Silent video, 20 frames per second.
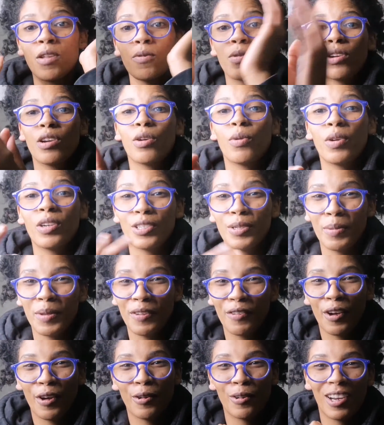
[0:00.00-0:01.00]
we're nowhere to be
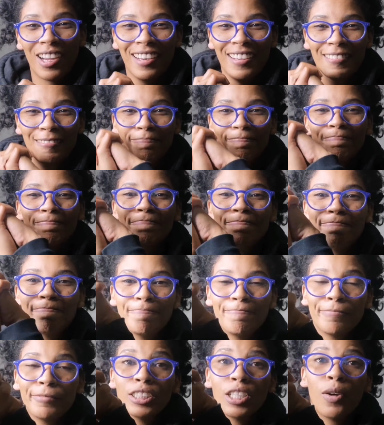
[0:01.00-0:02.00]
found, right?
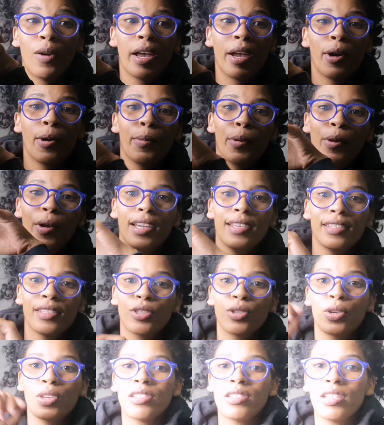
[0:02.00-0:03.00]
So I hope you guys
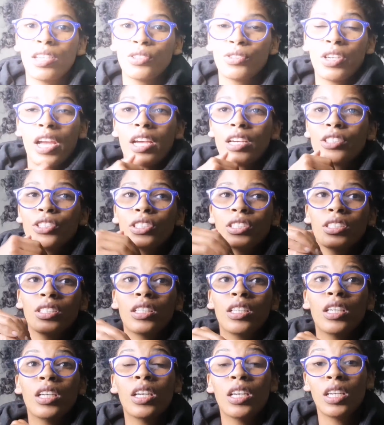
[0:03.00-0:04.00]
enjoy this next reaction,
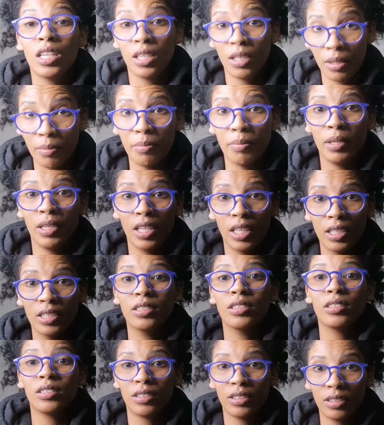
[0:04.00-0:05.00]

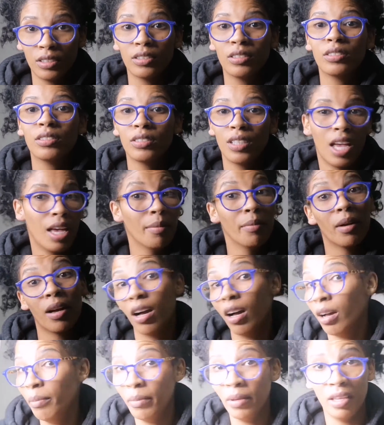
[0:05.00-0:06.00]
because I'm
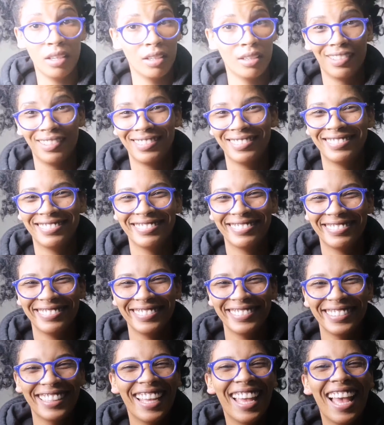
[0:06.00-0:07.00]
coming.
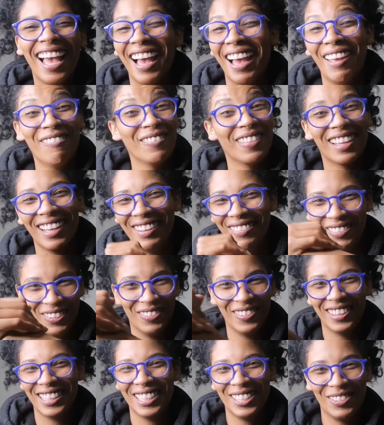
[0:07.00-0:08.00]
I'm coming
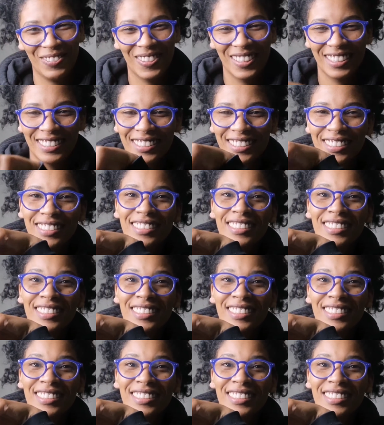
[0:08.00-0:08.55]
with this one.